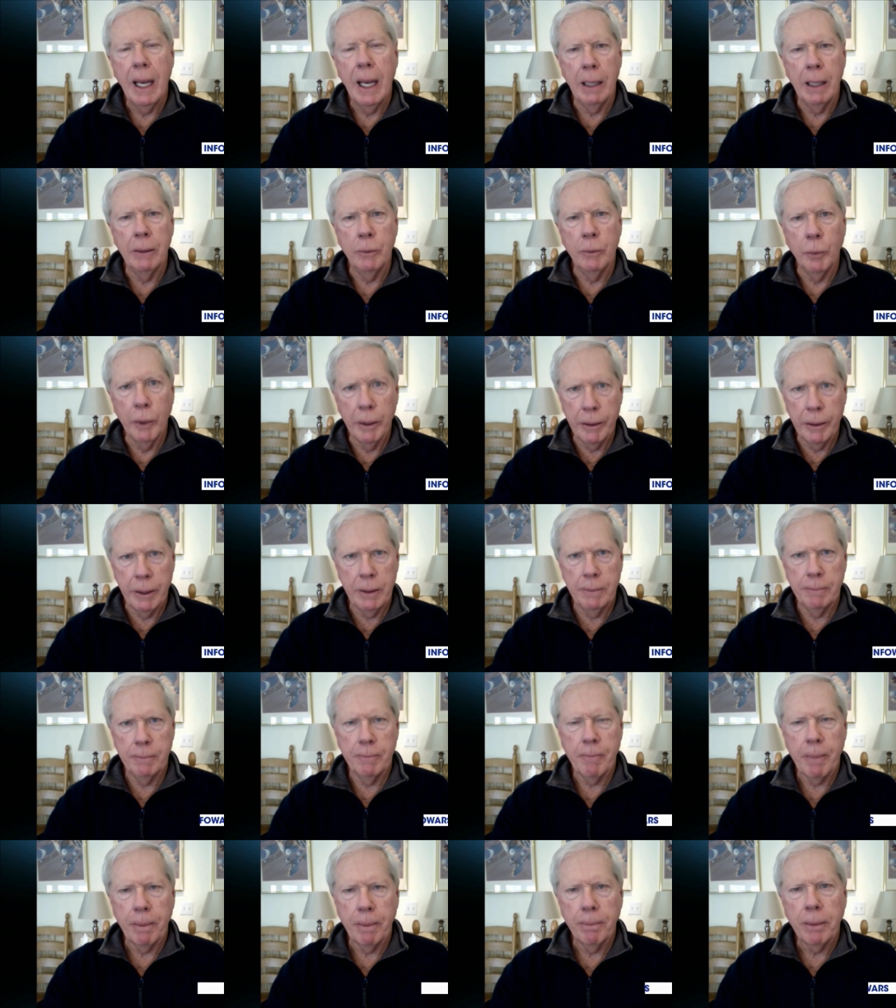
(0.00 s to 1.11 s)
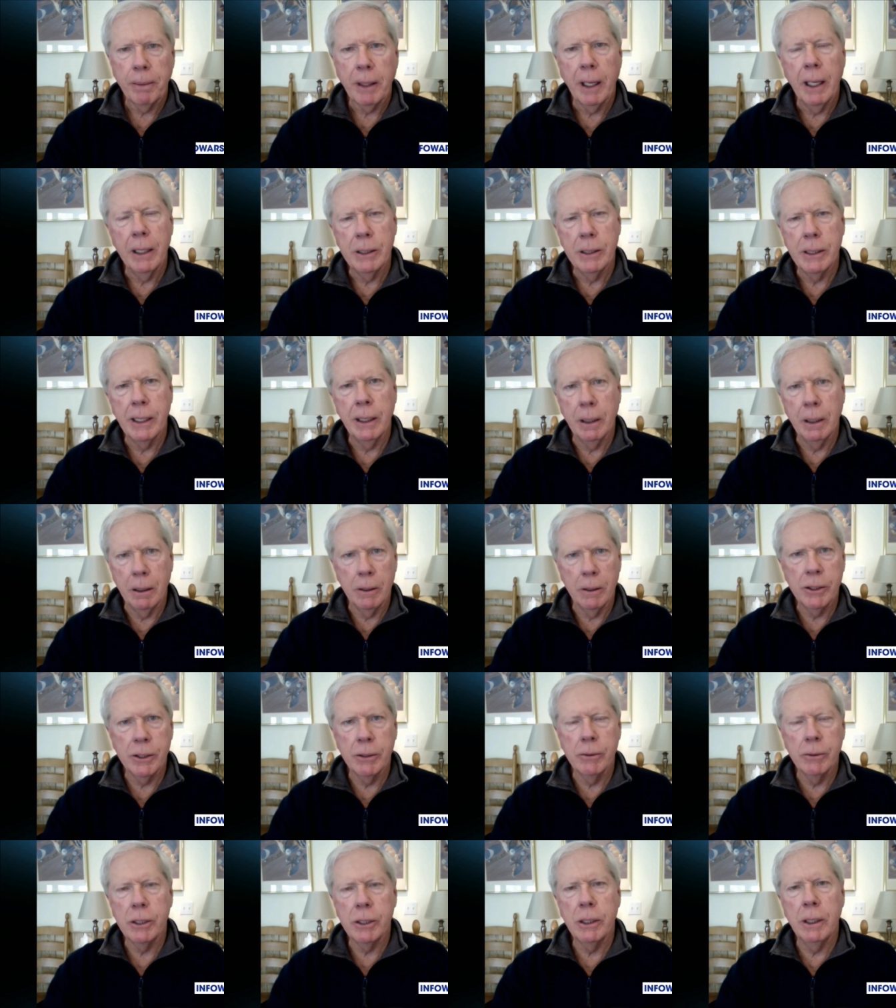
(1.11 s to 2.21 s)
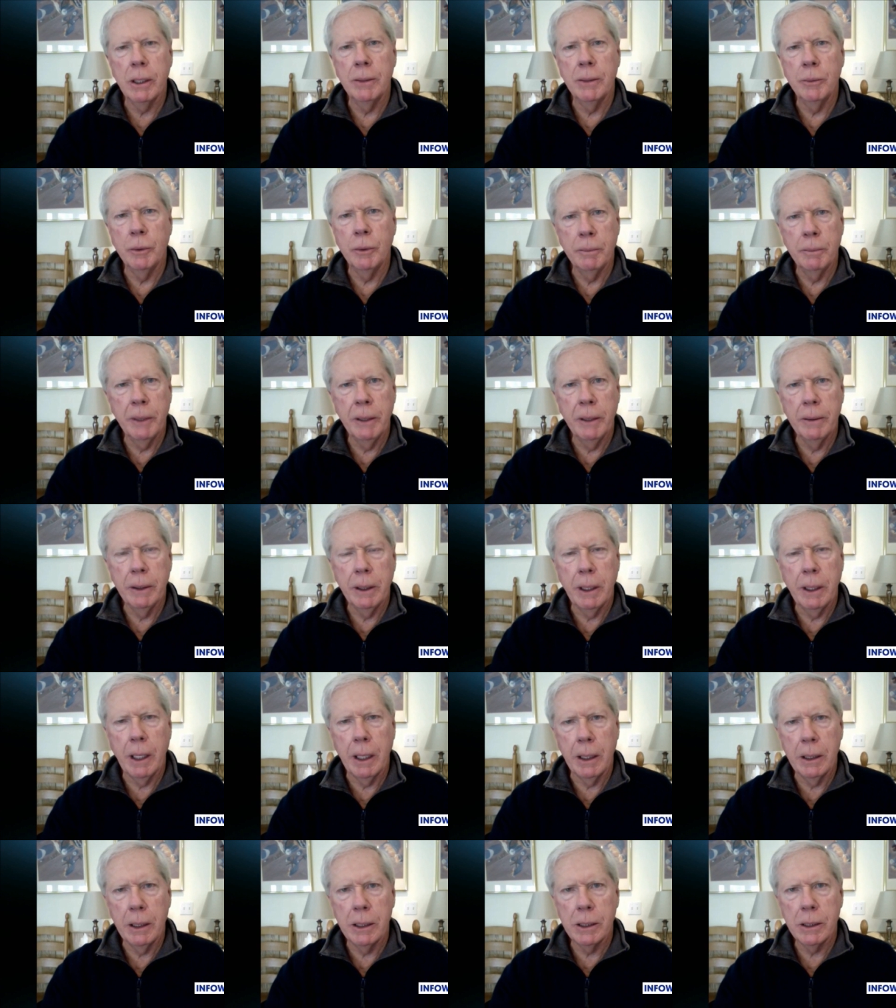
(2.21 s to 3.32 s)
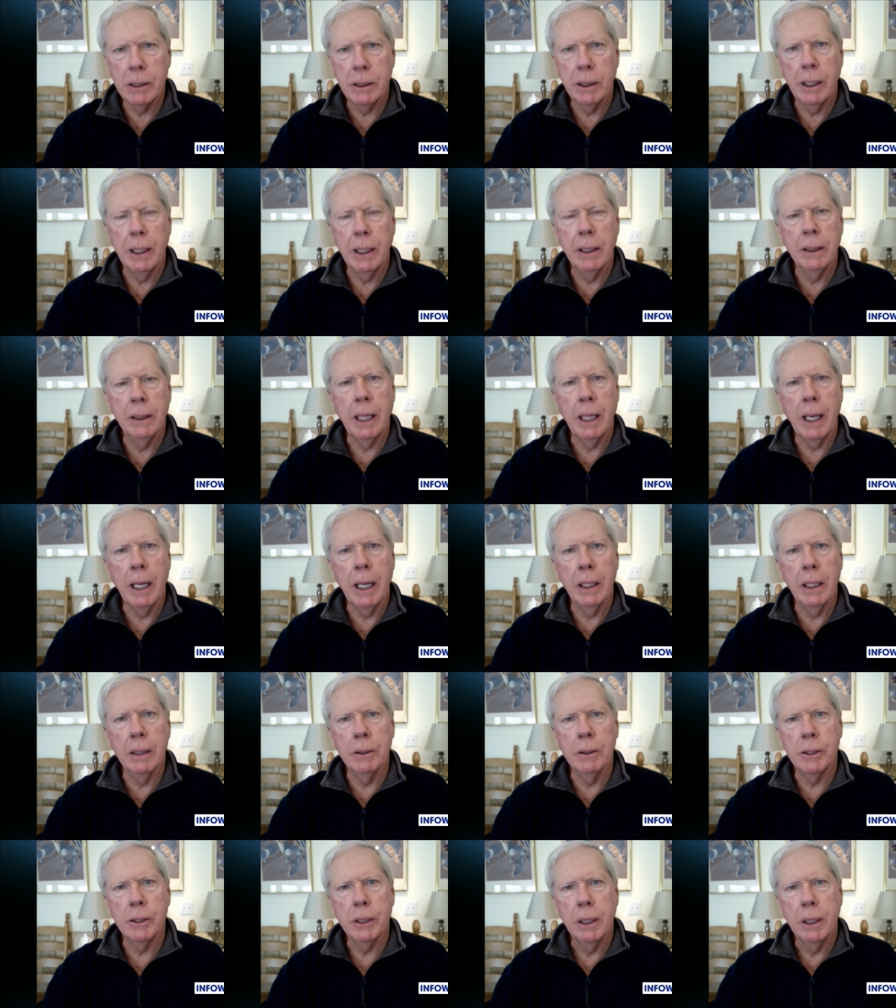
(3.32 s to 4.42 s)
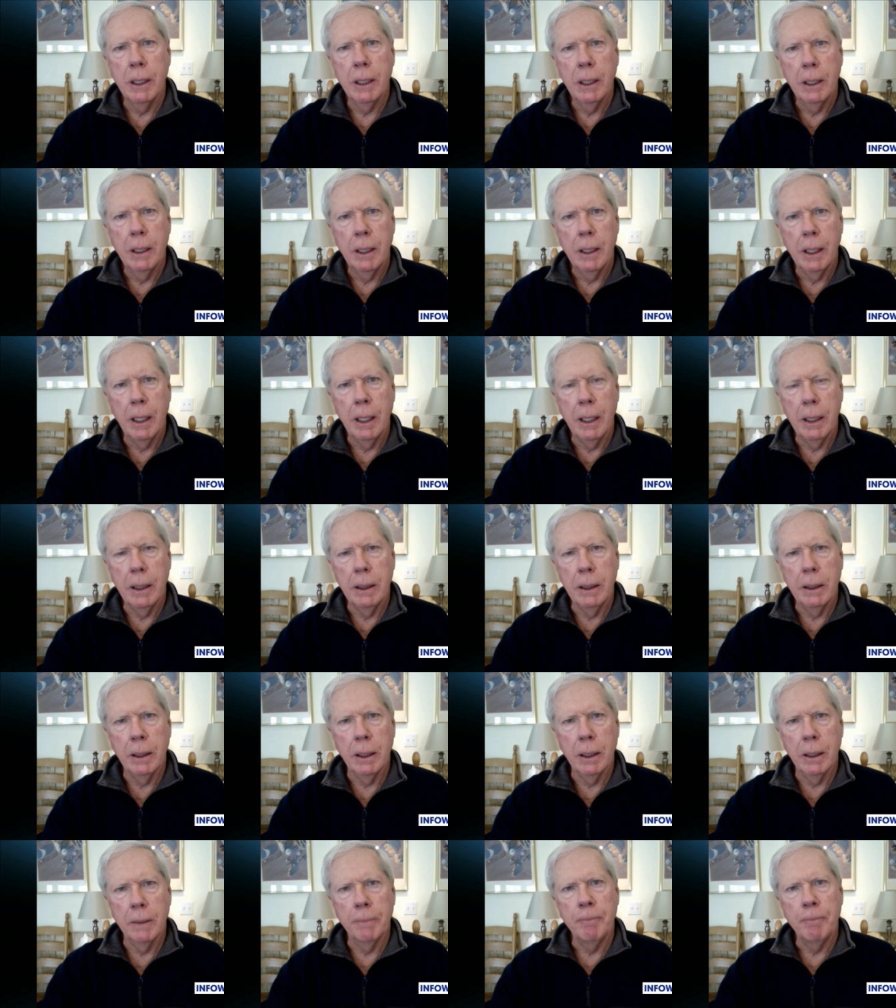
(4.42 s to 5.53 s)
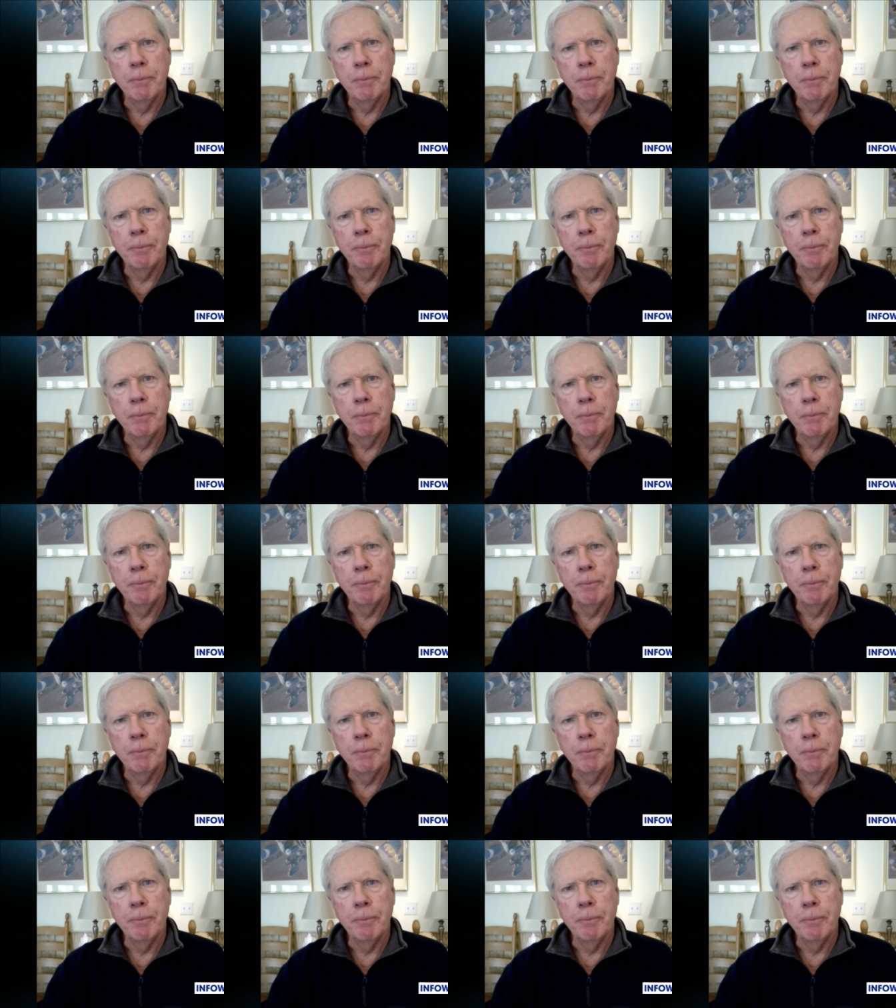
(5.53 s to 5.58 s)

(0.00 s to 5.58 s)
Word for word: And with it, as I also said would be the case, and as a uh,